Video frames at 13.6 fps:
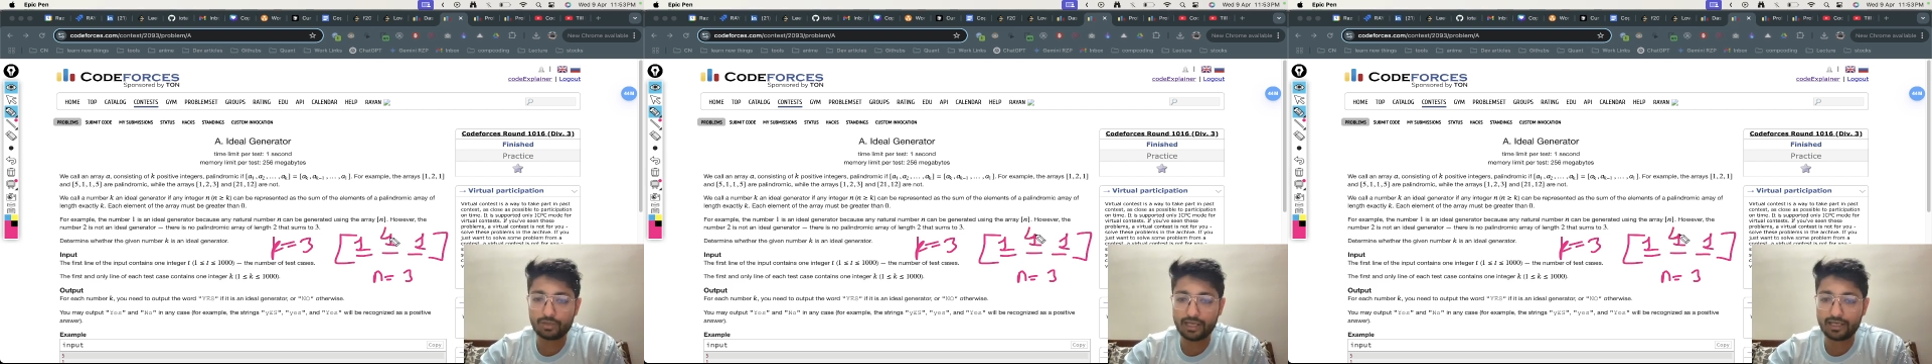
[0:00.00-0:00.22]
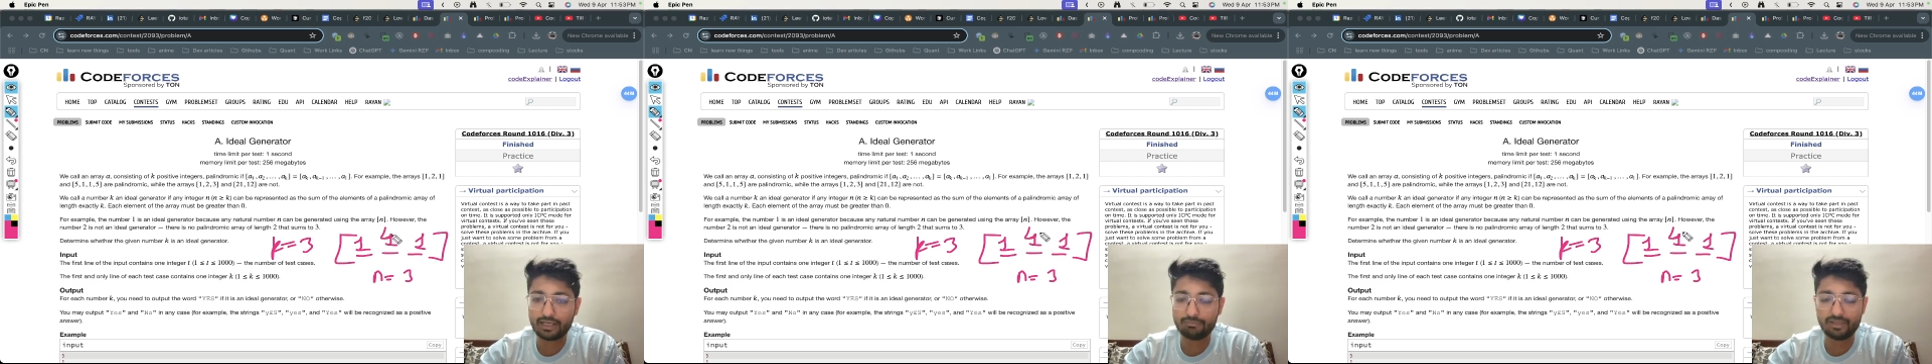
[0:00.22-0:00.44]

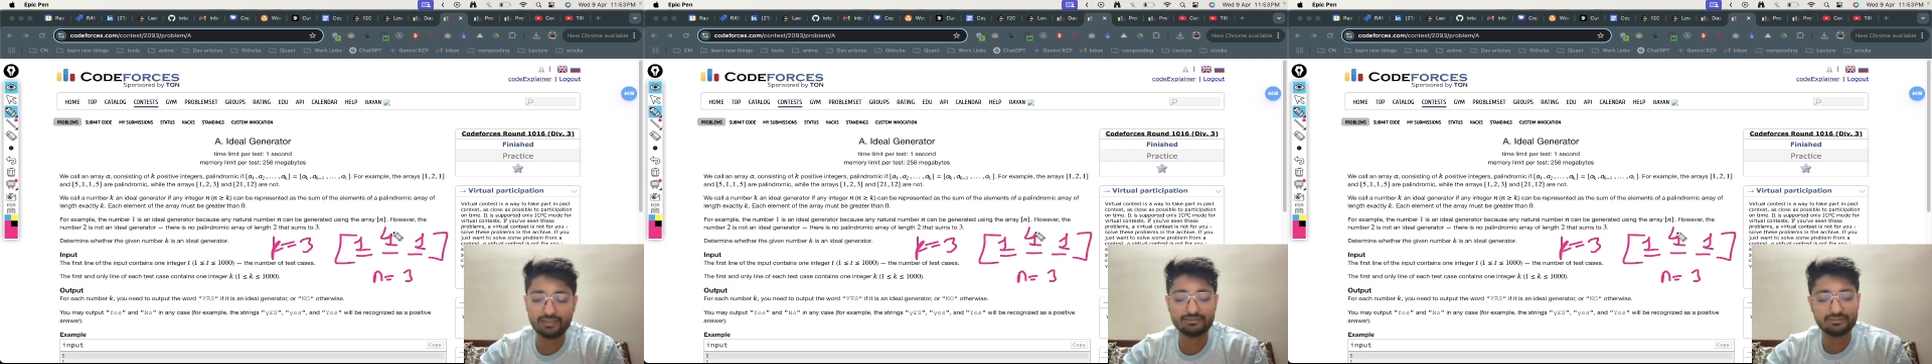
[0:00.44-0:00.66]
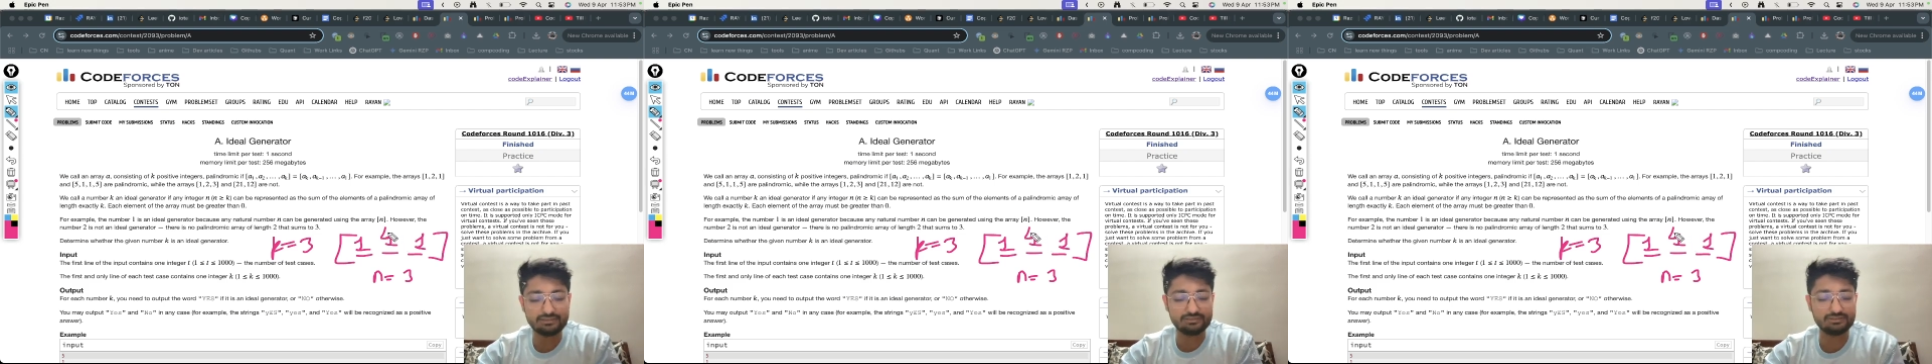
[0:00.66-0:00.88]
I can make
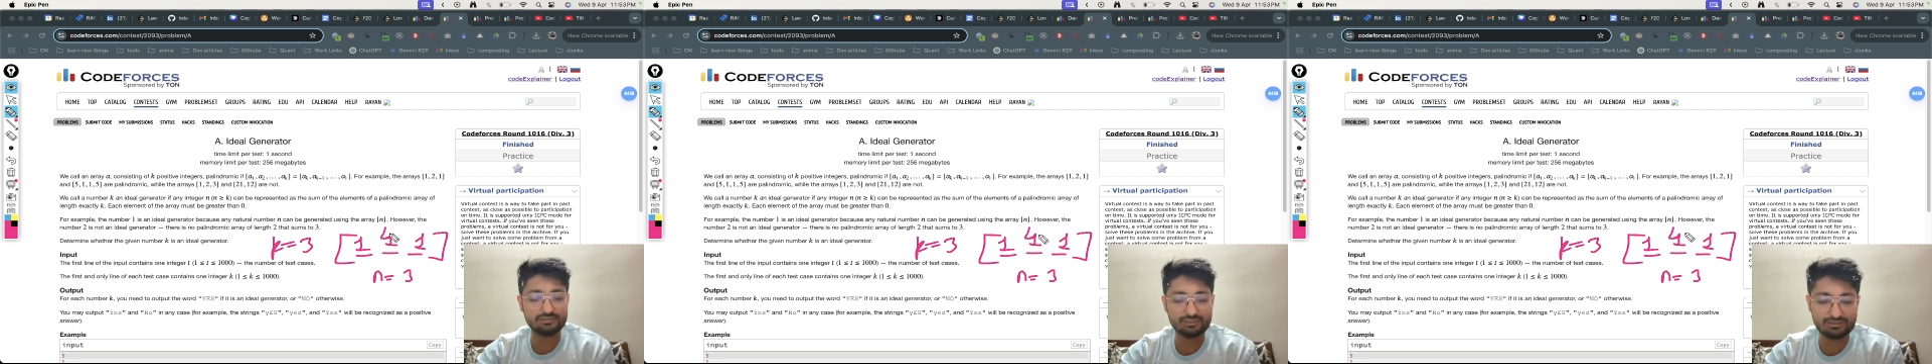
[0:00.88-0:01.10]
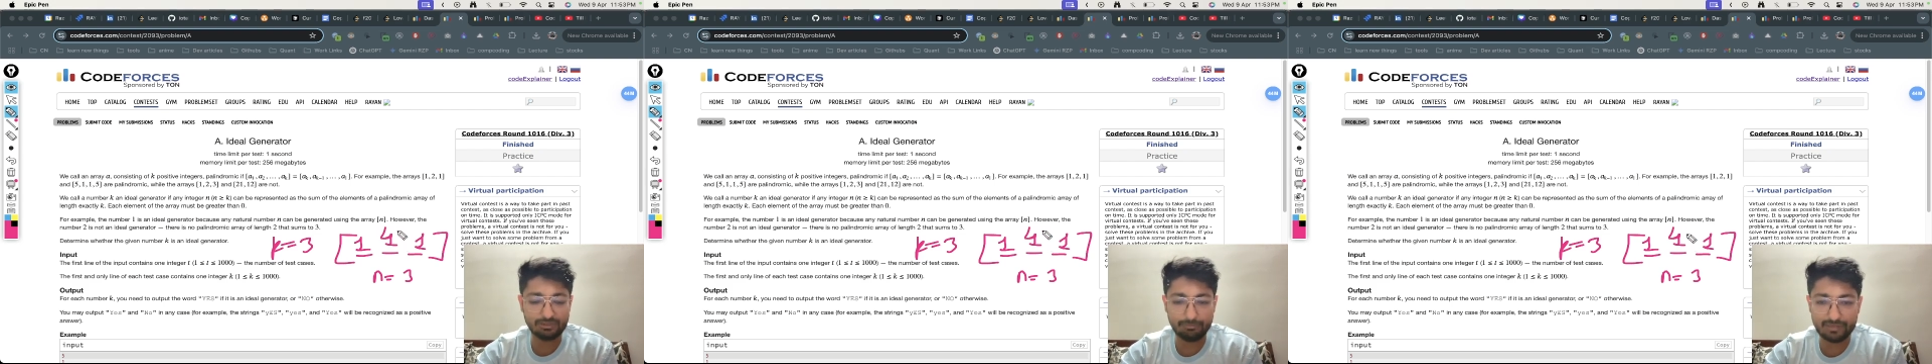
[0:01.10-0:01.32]
just
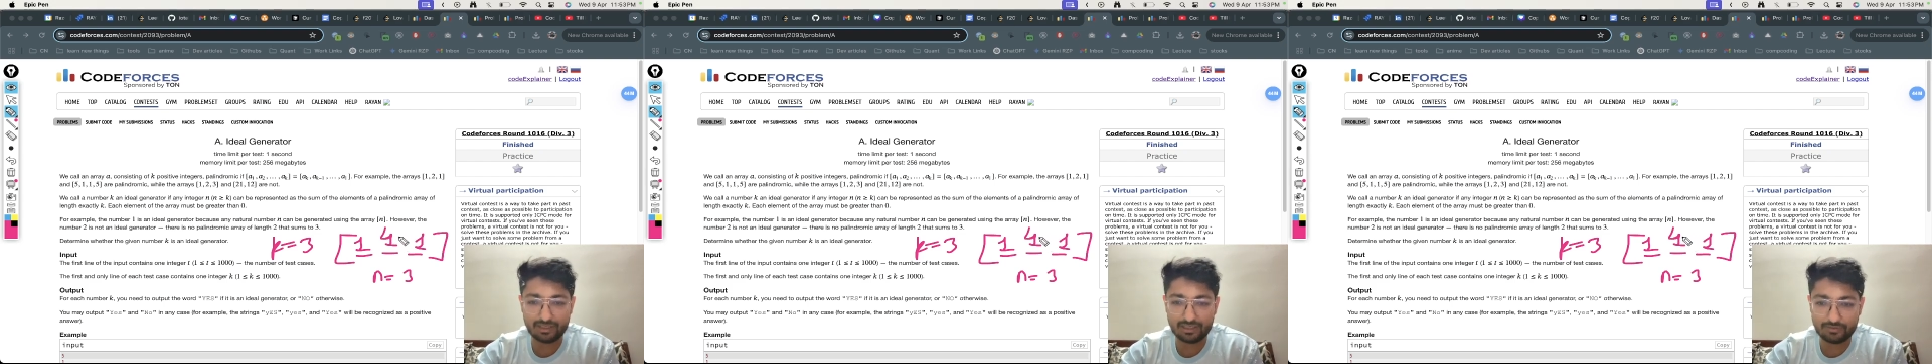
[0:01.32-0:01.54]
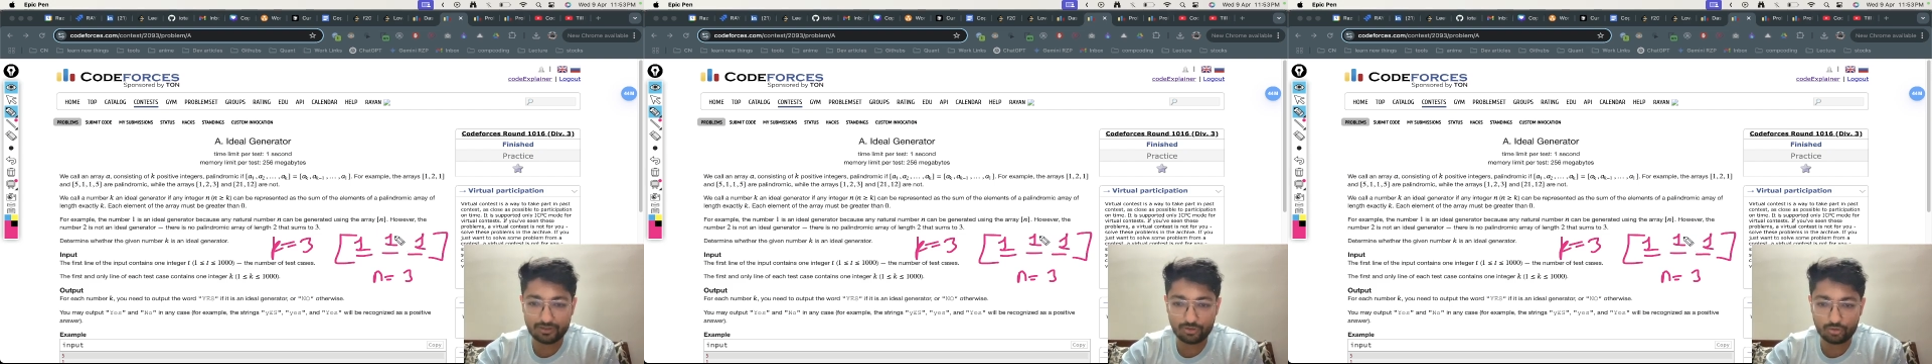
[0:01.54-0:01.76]
the middle
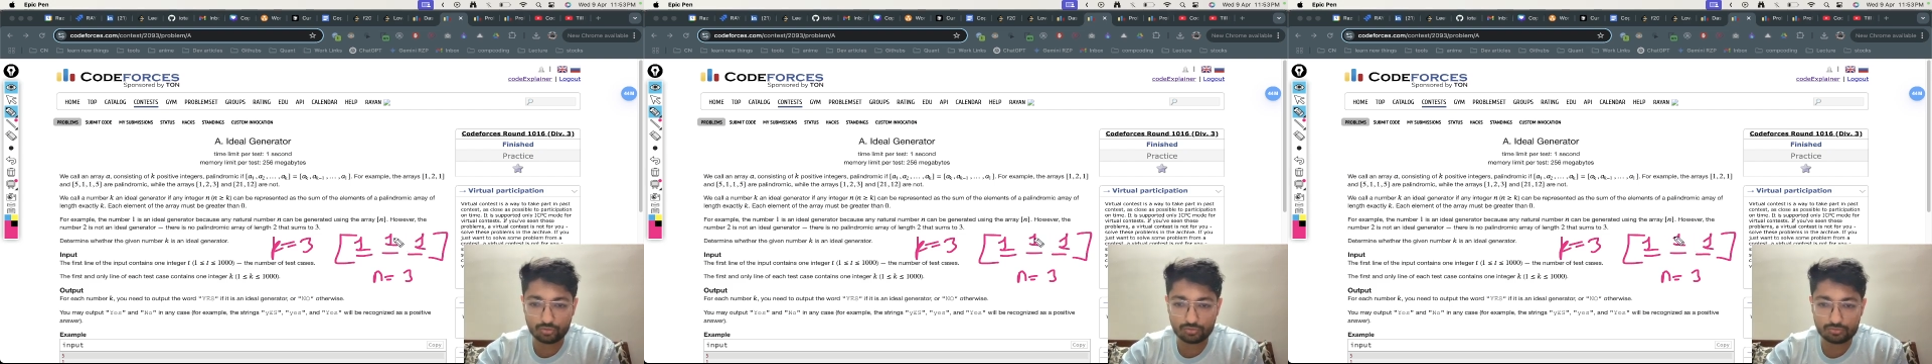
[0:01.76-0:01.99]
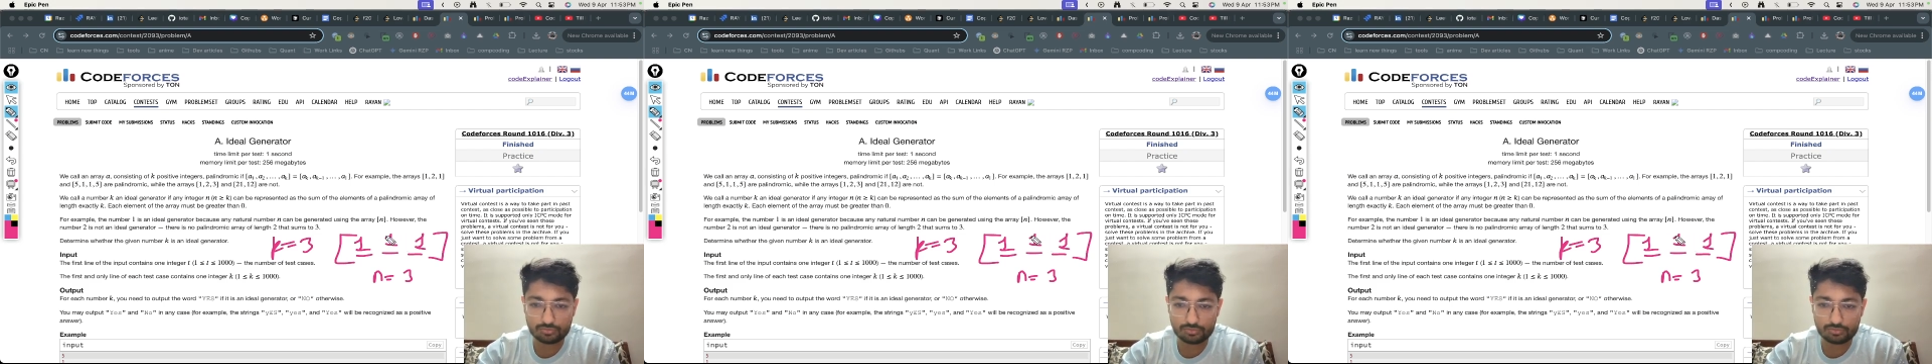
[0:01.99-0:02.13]
one 2.